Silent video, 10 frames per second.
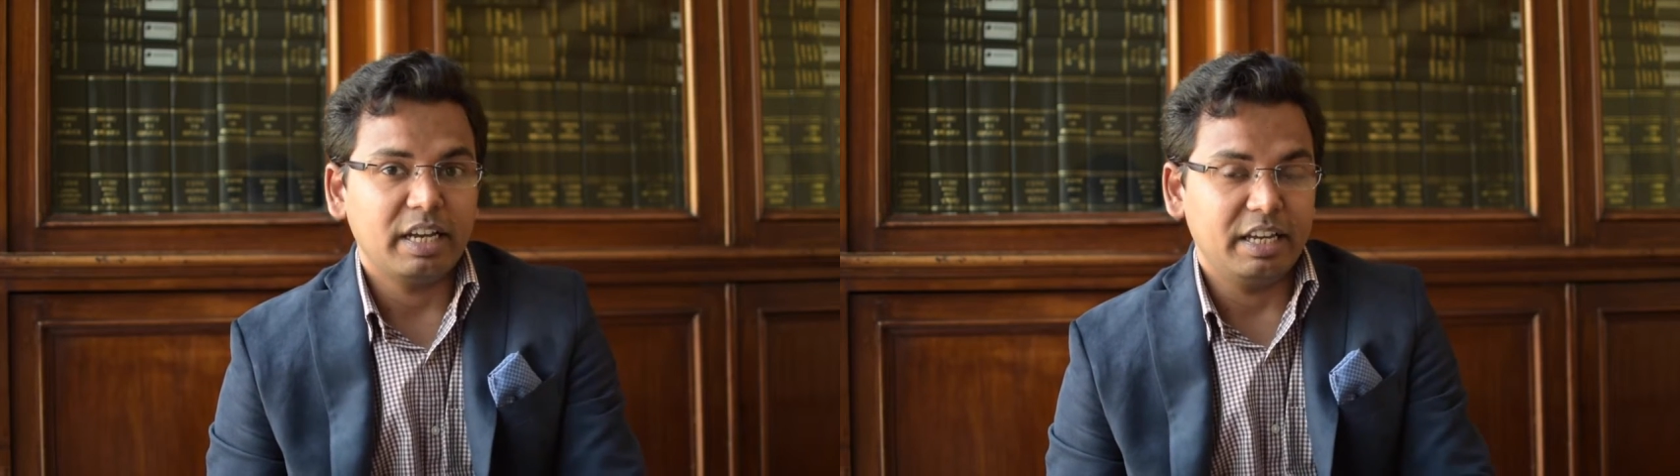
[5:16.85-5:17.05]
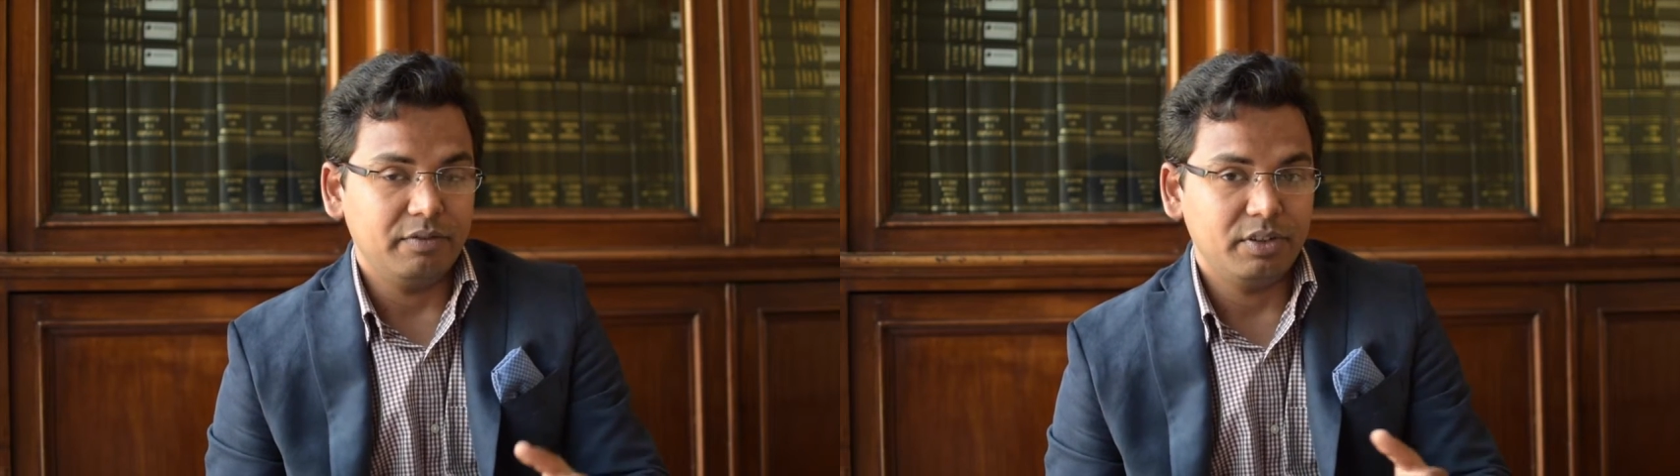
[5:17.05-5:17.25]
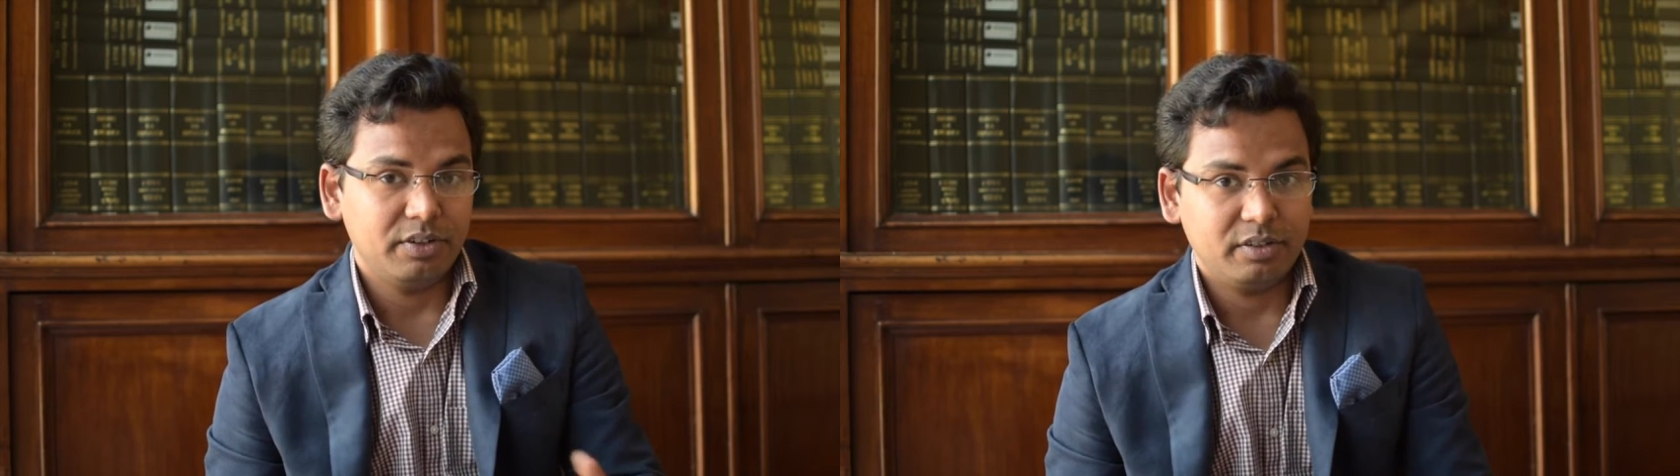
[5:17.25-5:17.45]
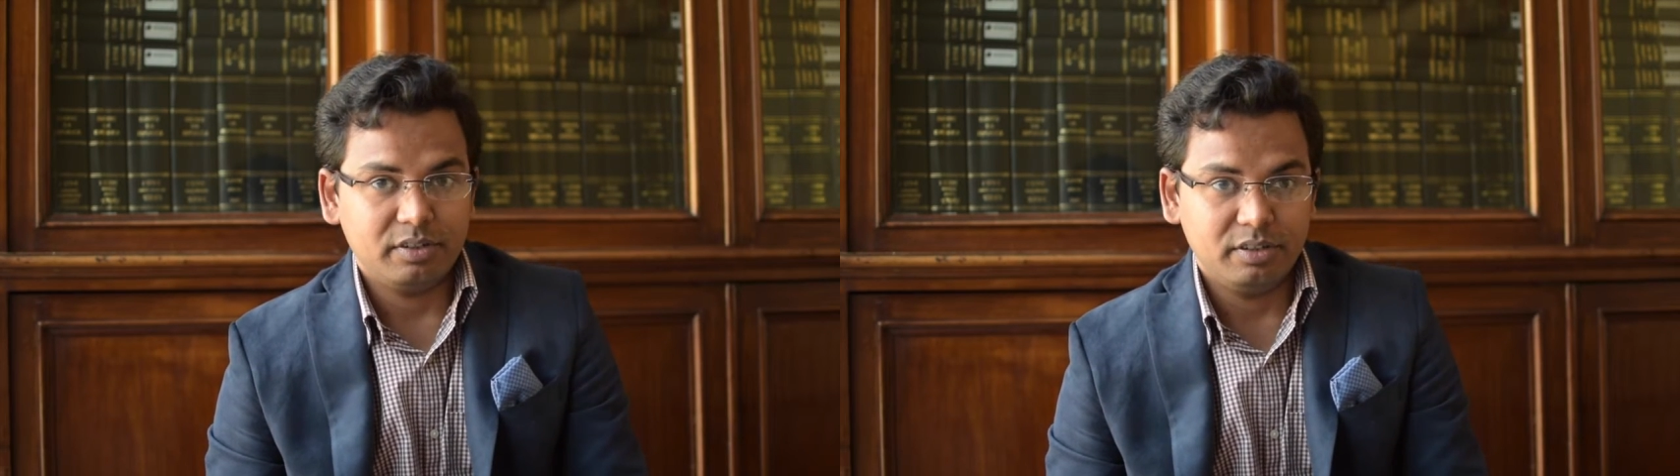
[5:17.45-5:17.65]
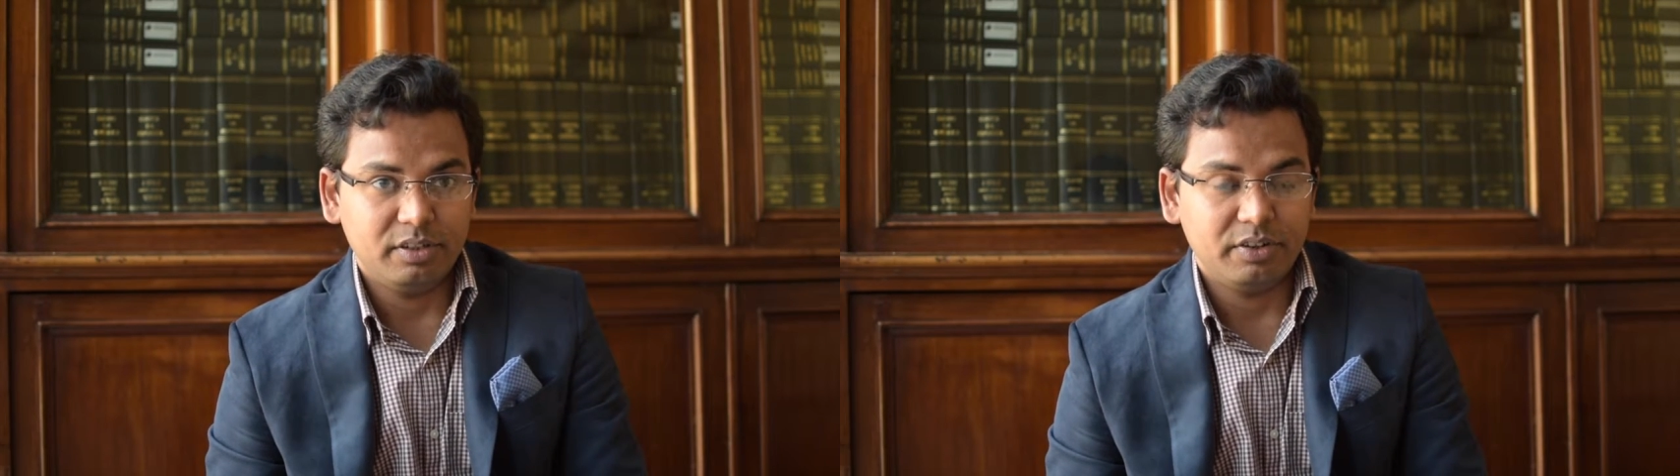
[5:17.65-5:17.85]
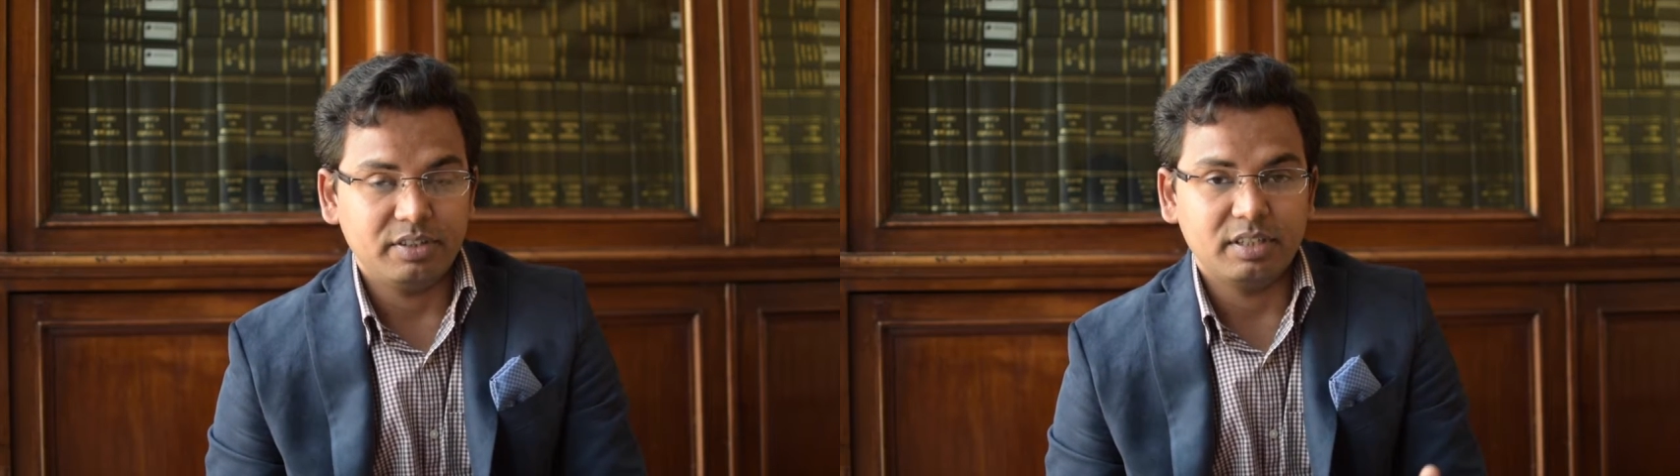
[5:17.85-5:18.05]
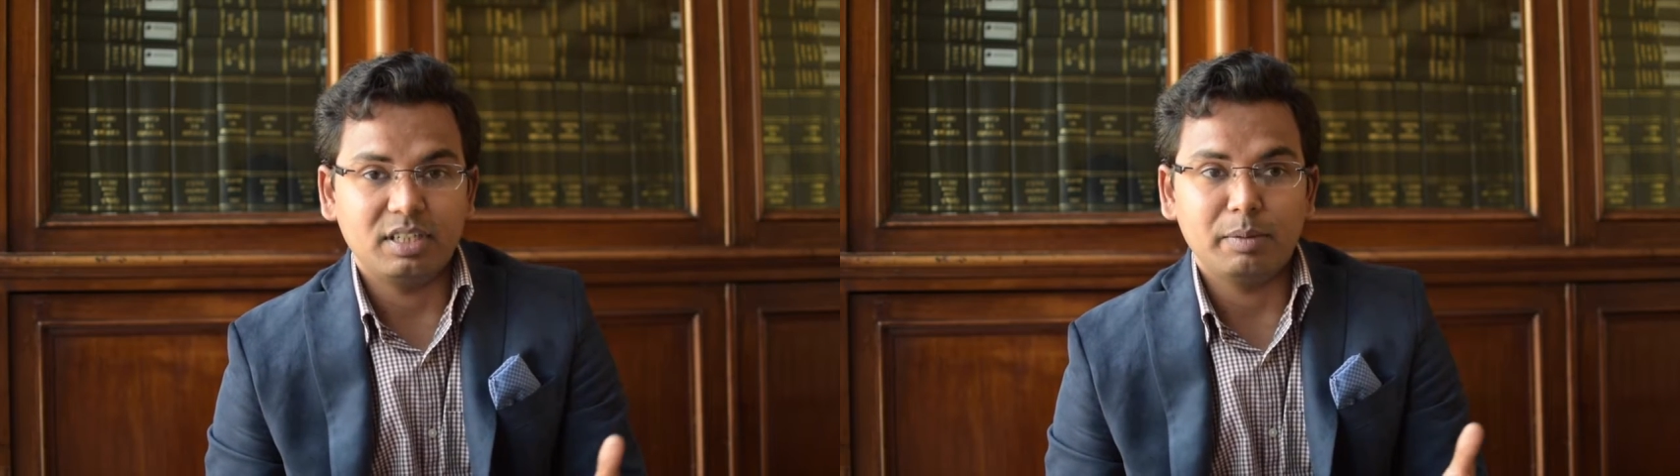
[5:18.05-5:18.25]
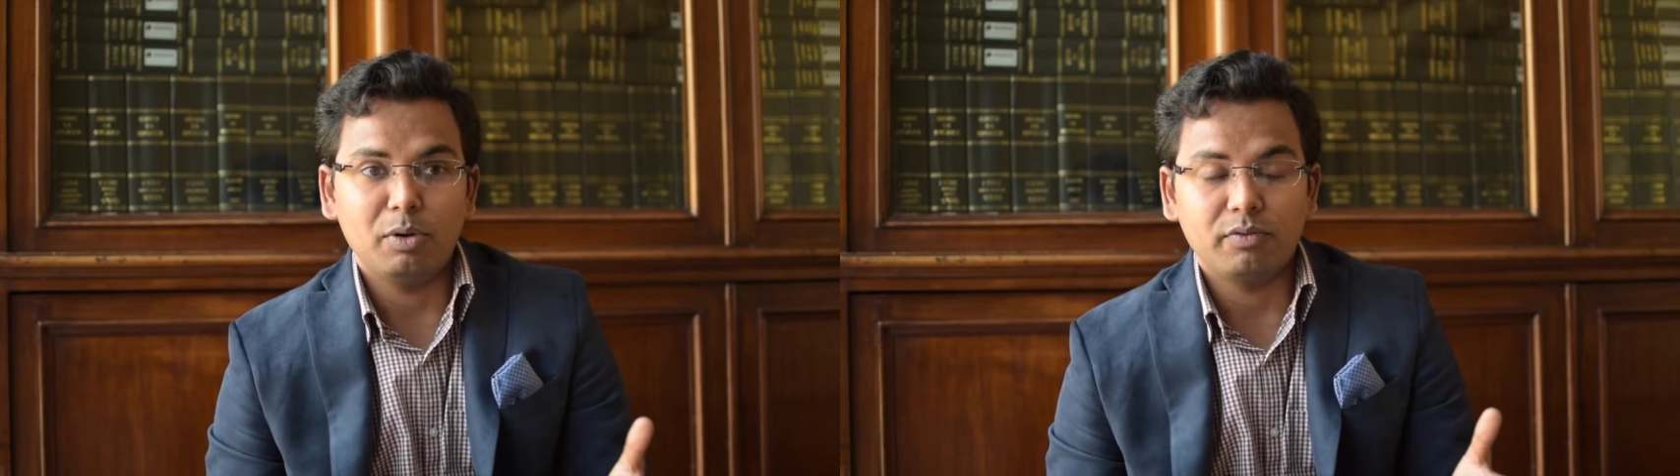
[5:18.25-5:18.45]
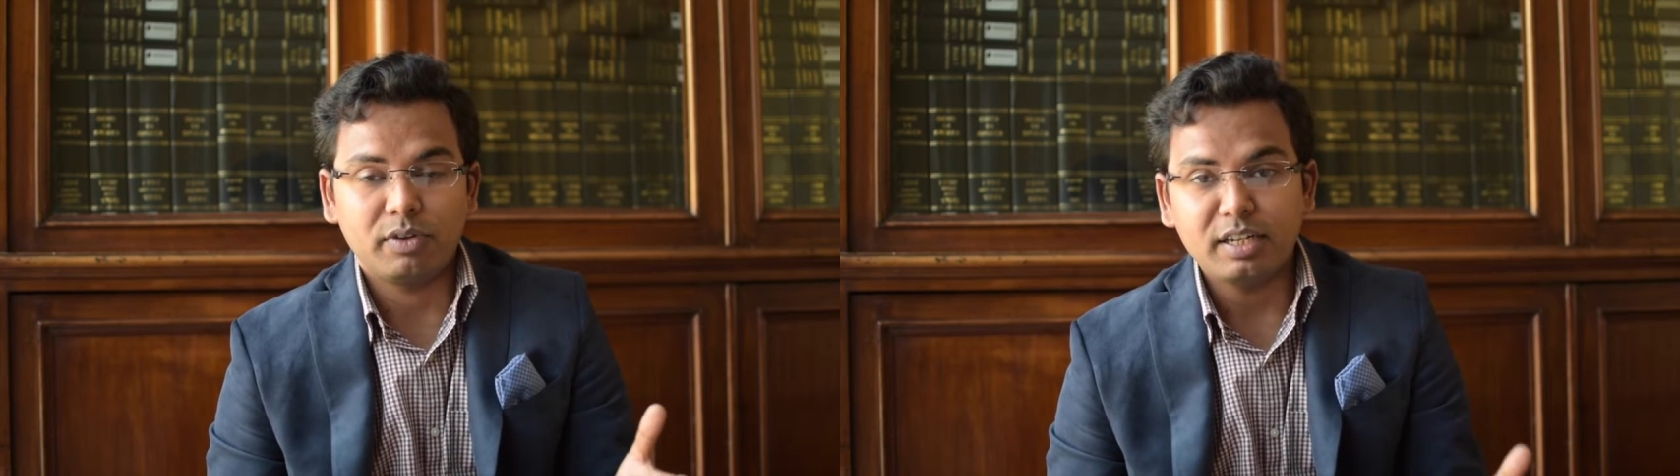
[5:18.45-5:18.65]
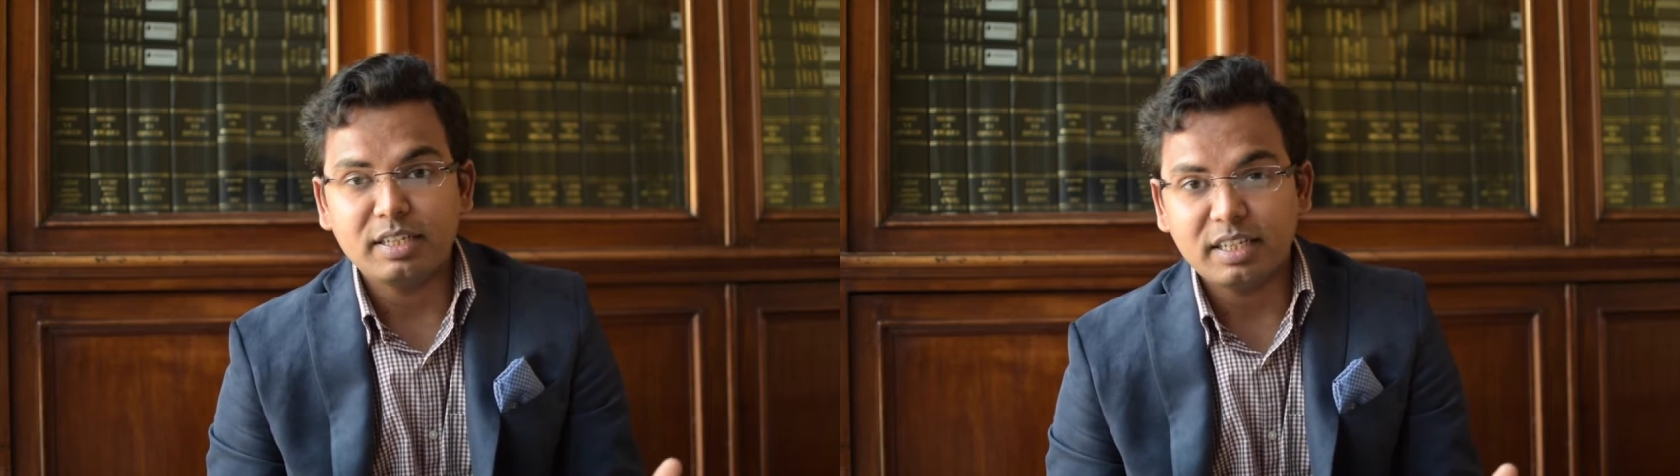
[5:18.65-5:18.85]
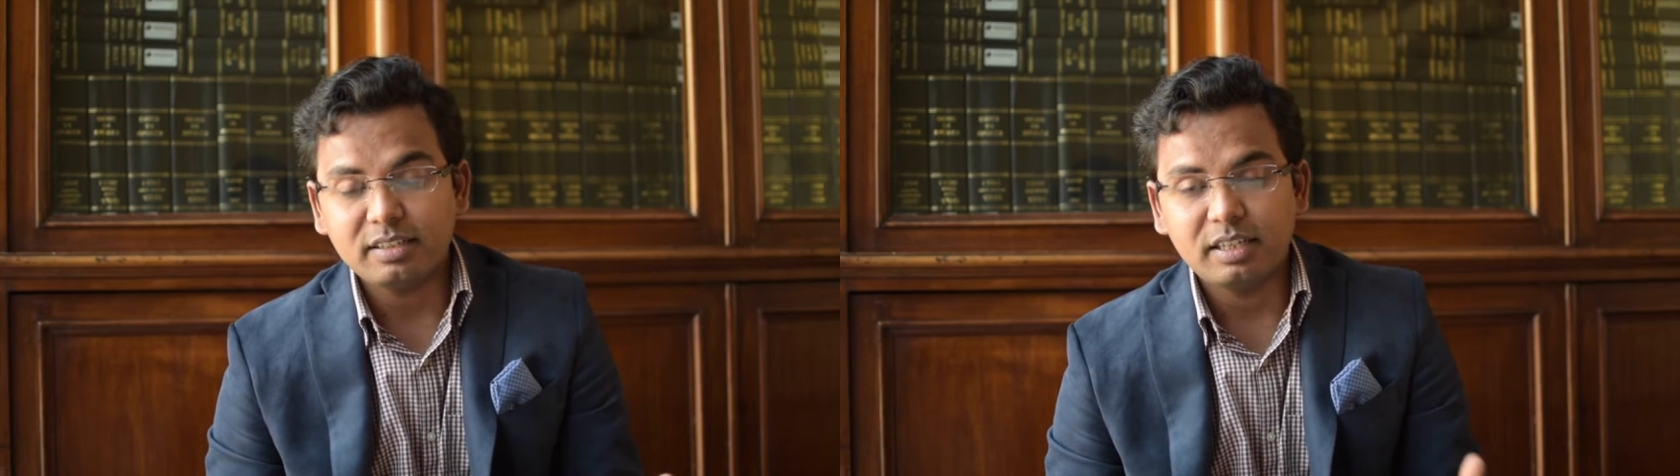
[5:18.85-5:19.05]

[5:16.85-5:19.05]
If there is a table of content,